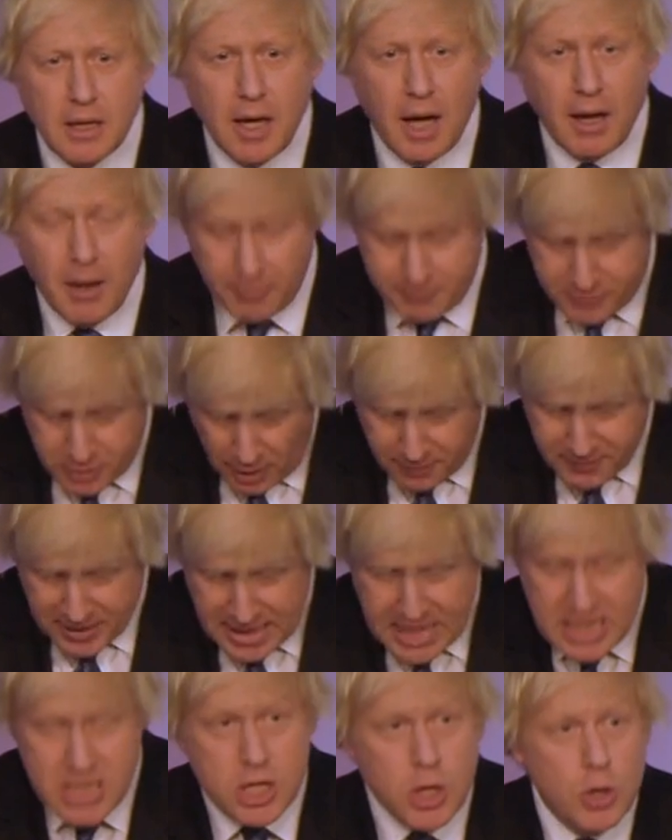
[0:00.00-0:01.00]
uh, of,
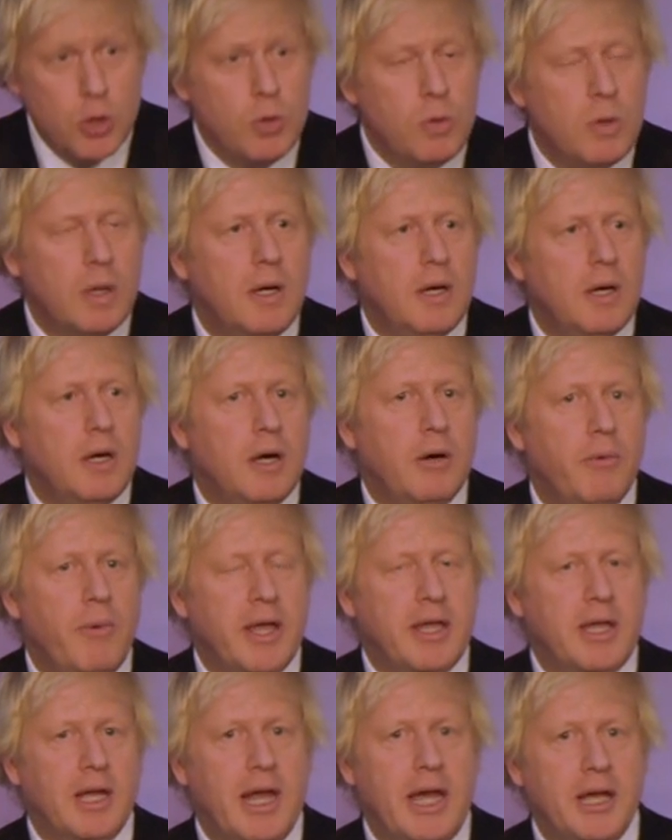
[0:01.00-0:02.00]
of, EU
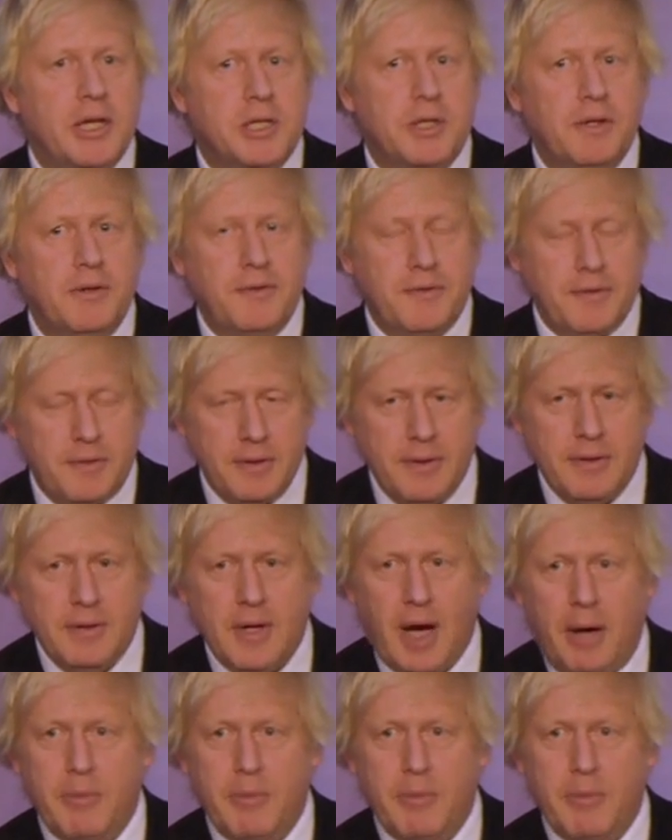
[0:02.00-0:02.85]
regulations.